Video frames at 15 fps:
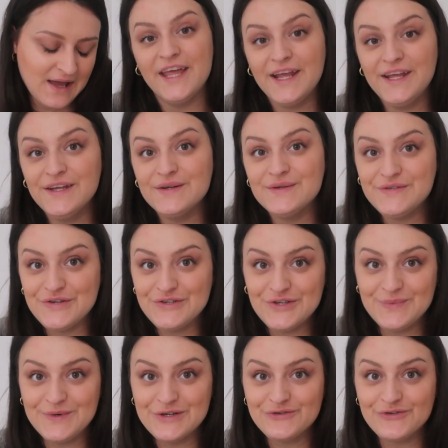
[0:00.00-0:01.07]
Thank you so
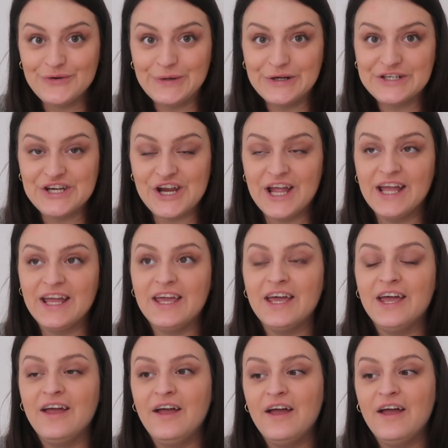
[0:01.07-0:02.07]
much for watching.